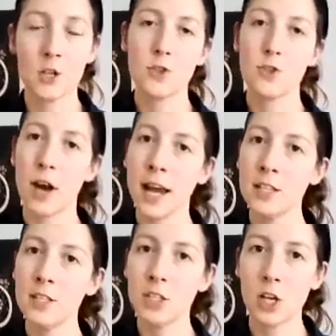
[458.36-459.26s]
try
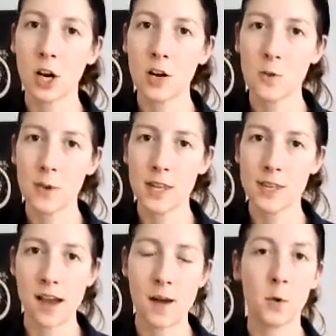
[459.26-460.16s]
and start with
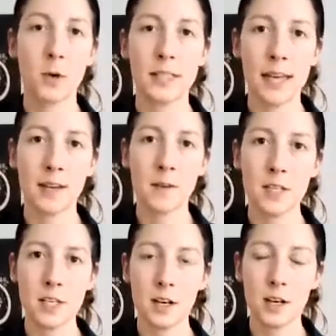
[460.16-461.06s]
organic
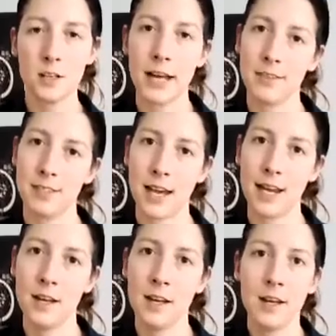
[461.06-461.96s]
material outside,
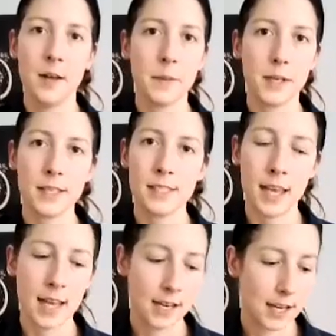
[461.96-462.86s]
because
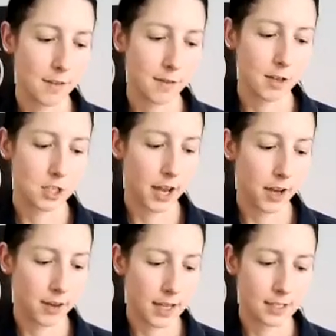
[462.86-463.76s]
then if your
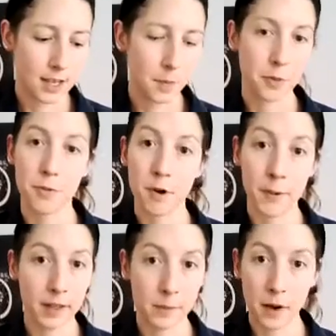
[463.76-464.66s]
child ends up
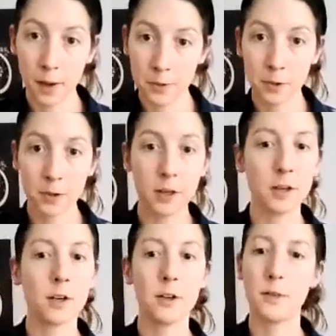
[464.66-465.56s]
throwing the
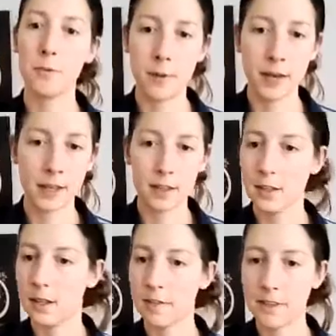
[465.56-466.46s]
popcorn or throwing
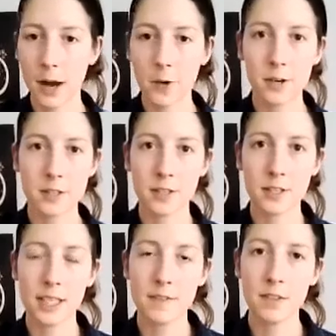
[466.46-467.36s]
the flowers or the
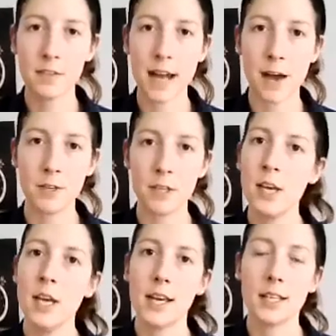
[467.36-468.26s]
leaves around,
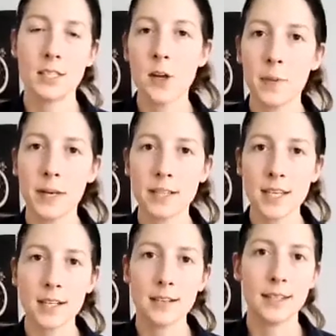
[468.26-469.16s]
it's no big
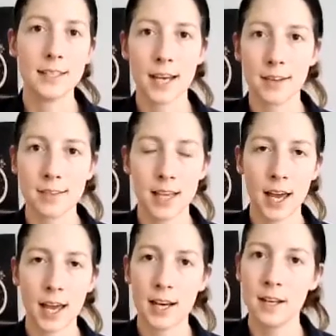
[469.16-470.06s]
deal, it's
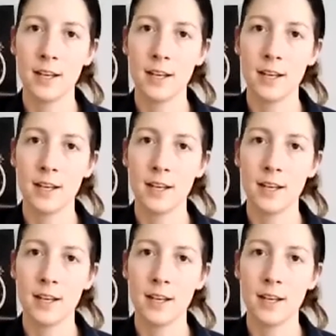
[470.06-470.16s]
outside,